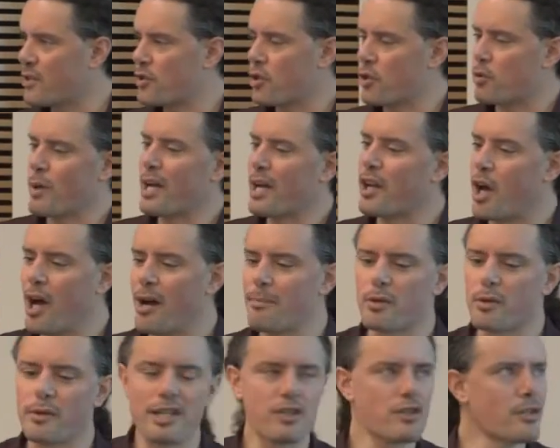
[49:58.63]
to try to
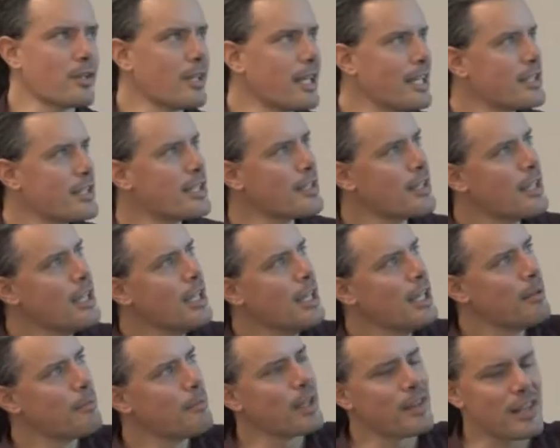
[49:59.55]
operationalize it.
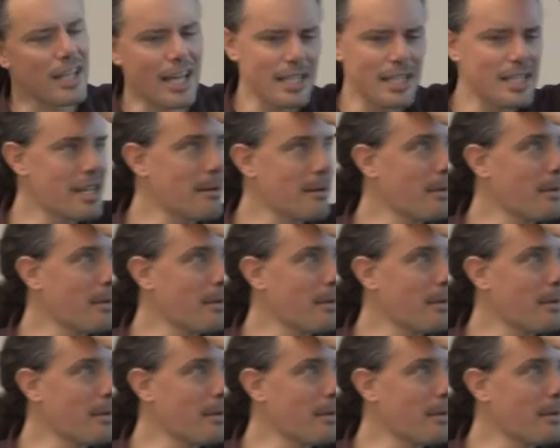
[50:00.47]
But the idea